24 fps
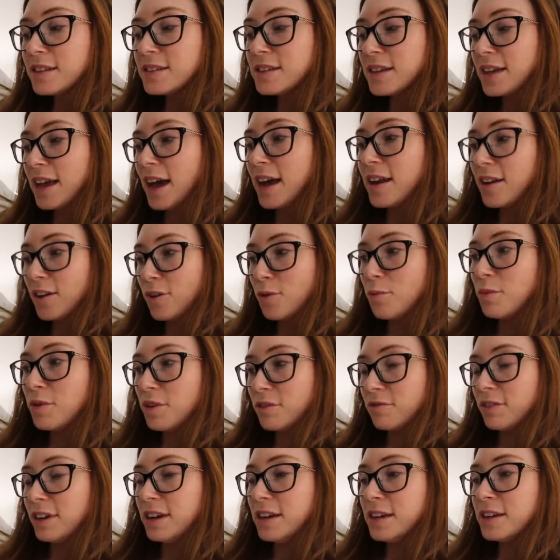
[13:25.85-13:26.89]
to get a good
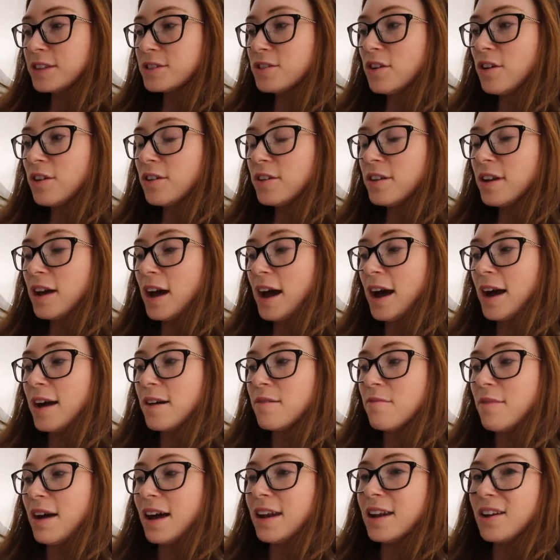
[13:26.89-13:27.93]
bit of reading done.
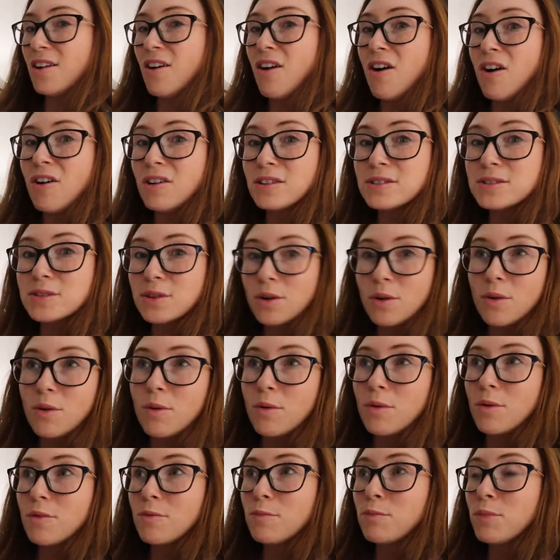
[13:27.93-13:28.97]
And it also
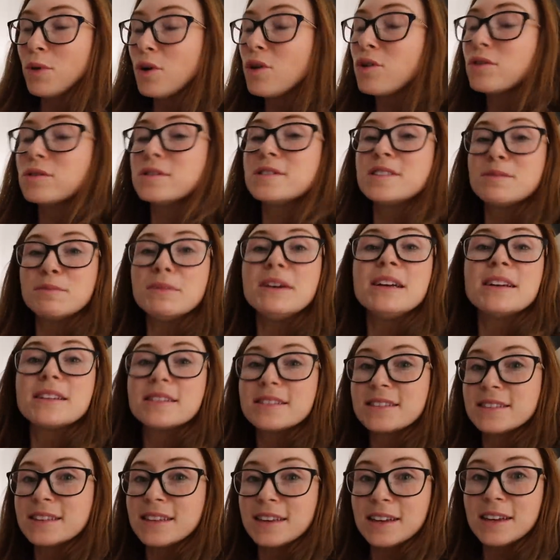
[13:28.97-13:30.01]
puts me
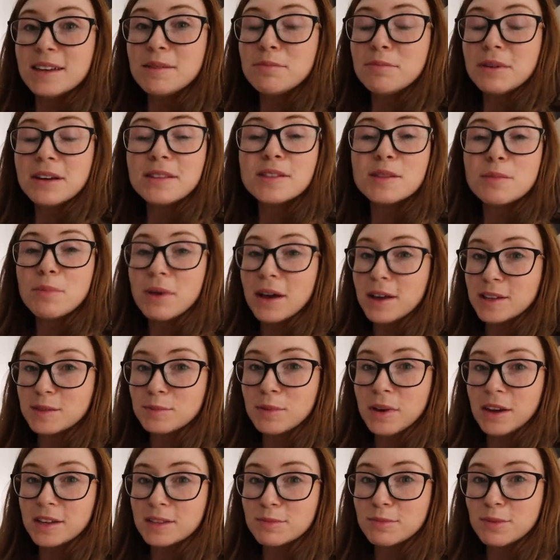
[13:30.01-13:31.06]
to sleep in the best
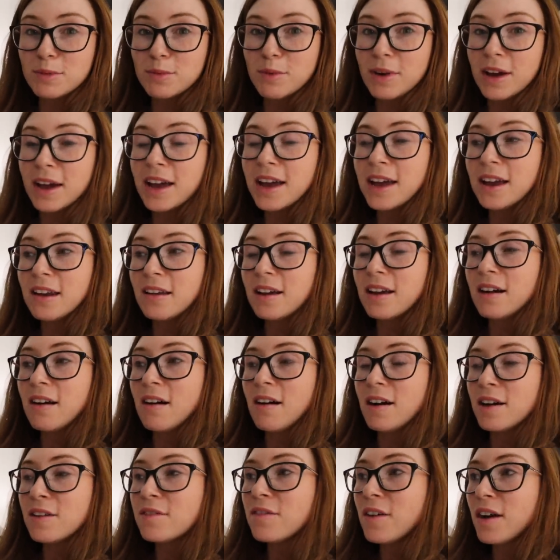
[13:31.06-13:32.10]
possible way. Like,
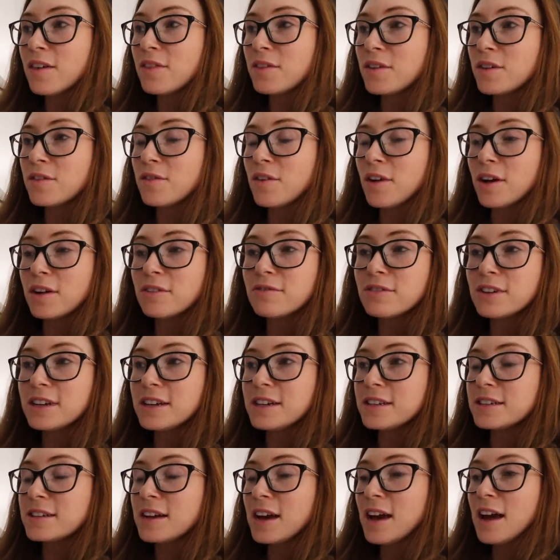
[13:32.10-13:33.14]
I find that if I
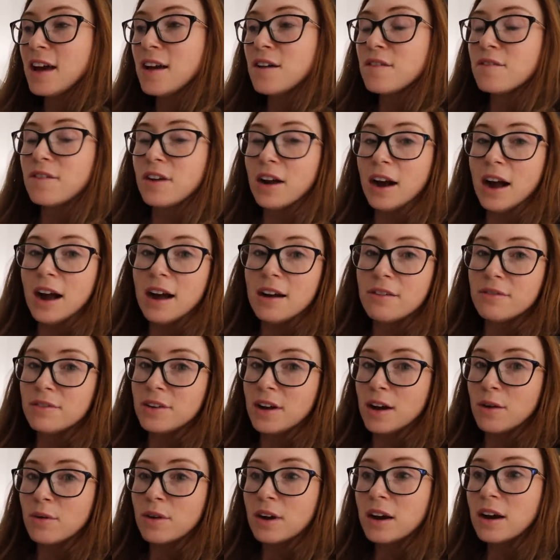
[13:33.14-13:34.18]
read for a half an
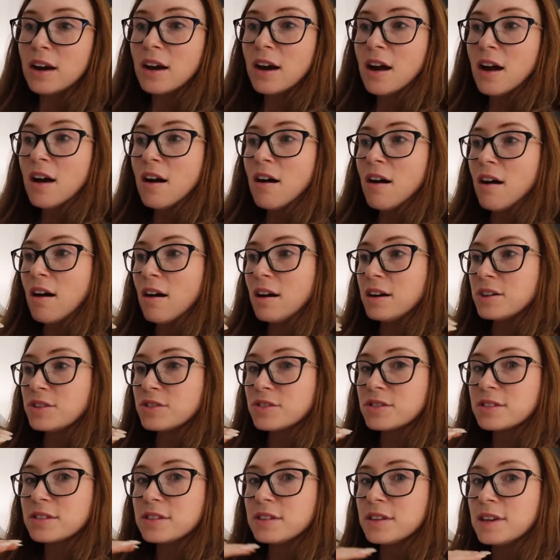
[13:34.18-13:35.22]
hour, I
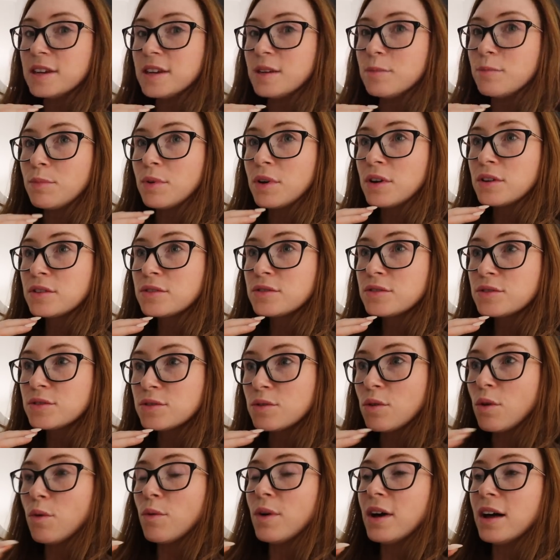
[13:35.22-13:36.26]
just sleep
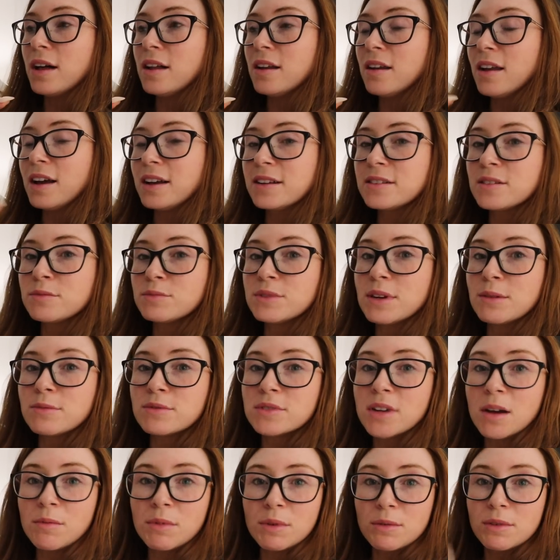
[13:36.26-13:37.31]
so well. Like, sometimes
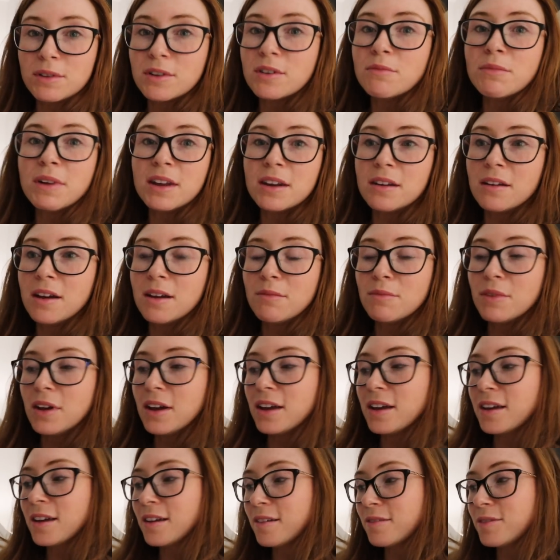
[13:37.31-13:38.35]
Tommy will come in and I'm
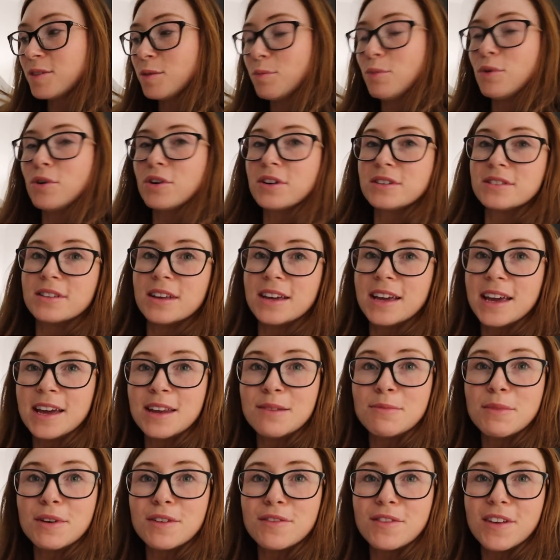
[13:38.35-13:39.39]
like, the book is like
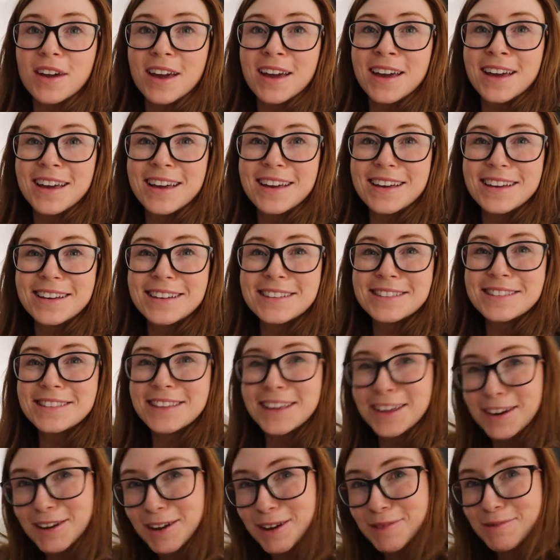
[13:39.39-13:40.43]
in my face
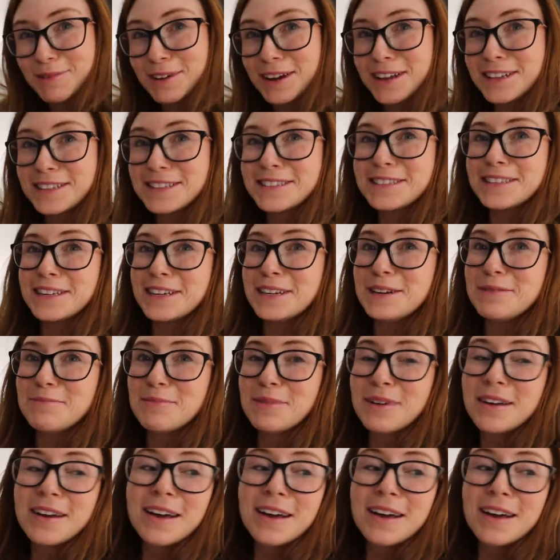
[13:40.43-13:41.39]
and I'm like asleep